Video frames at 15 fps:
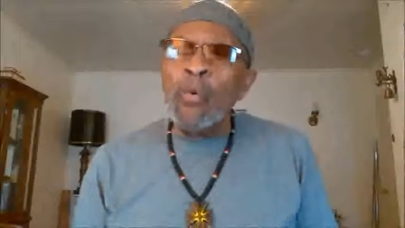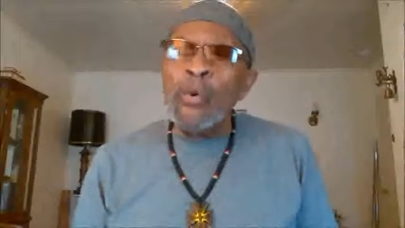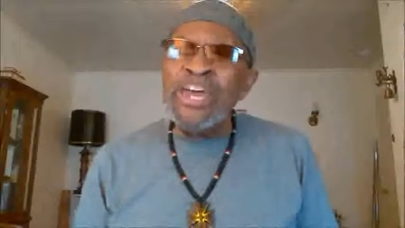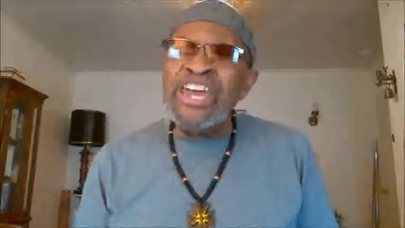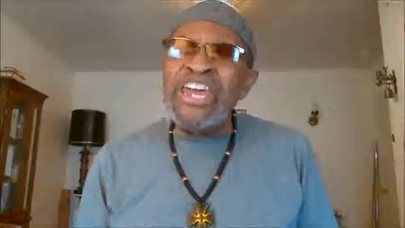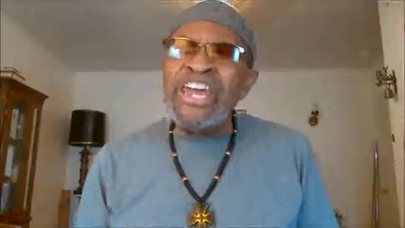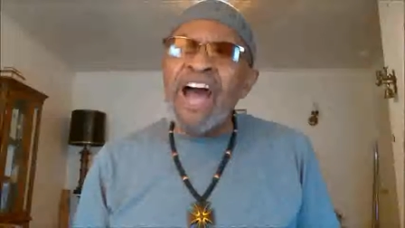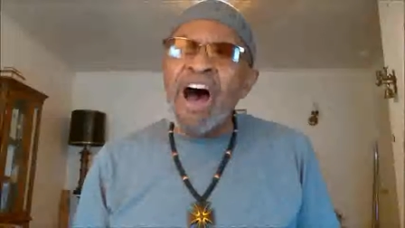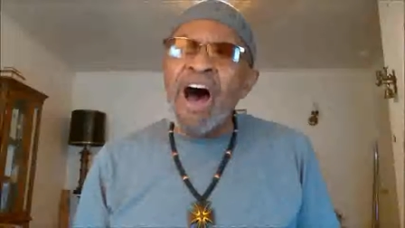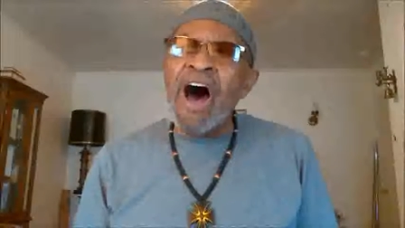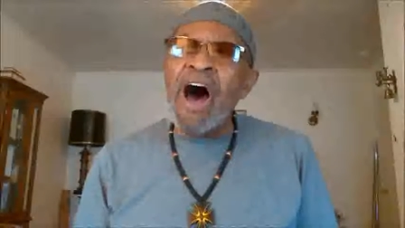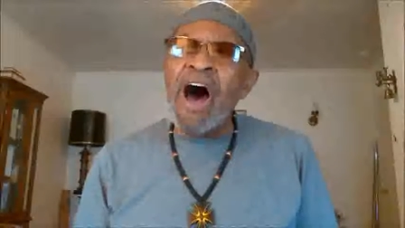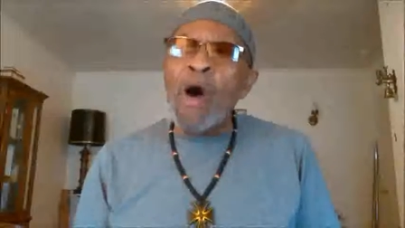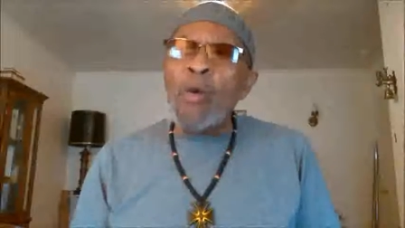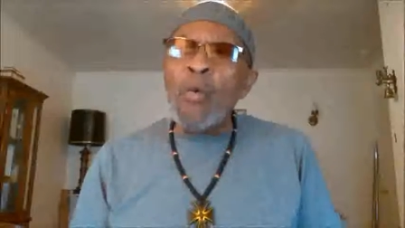We
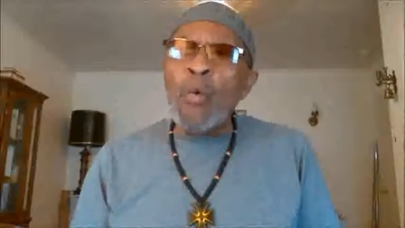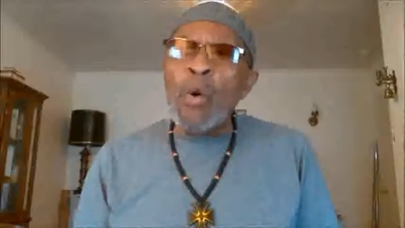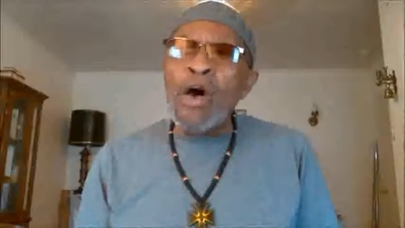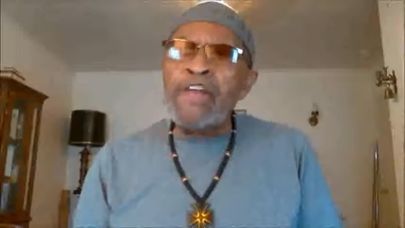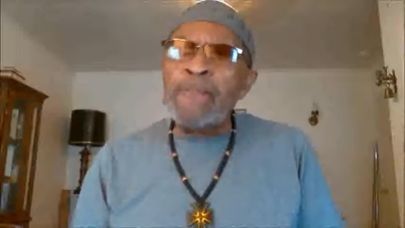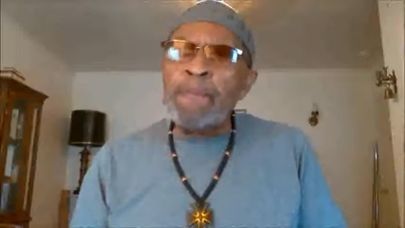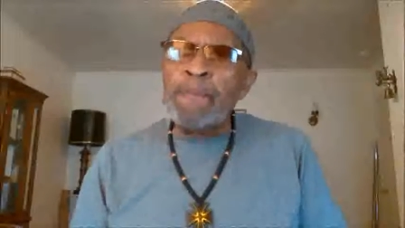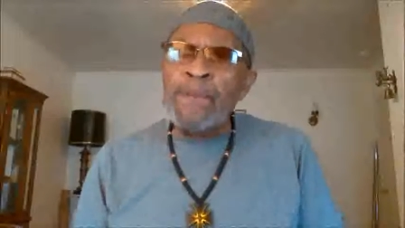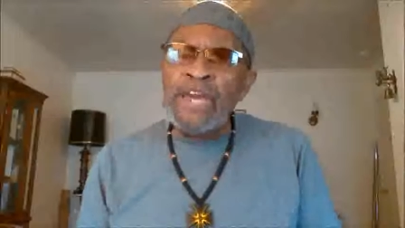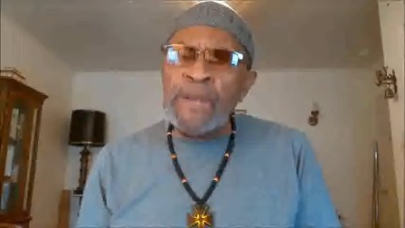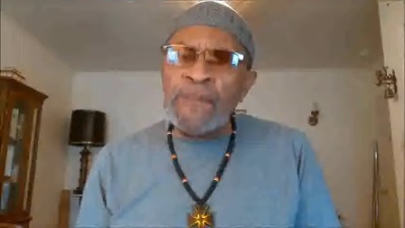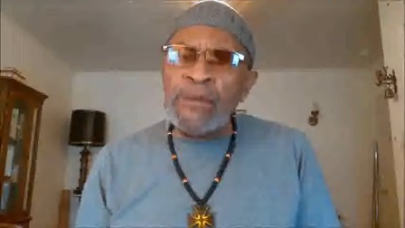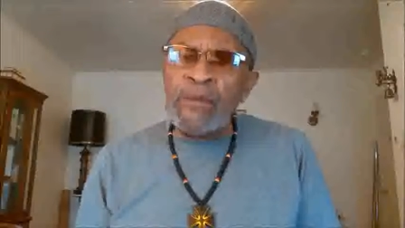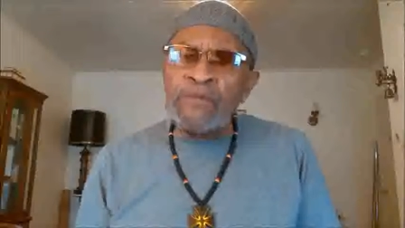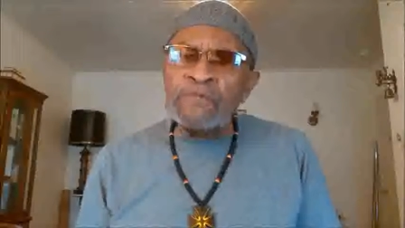are one
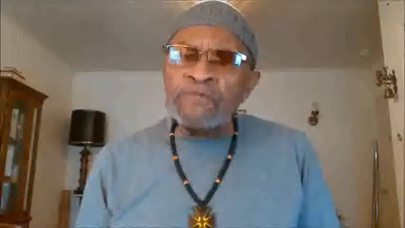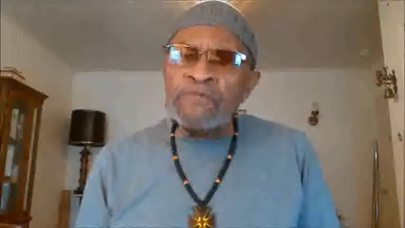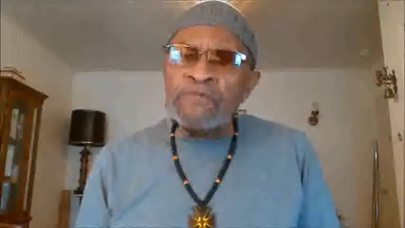people.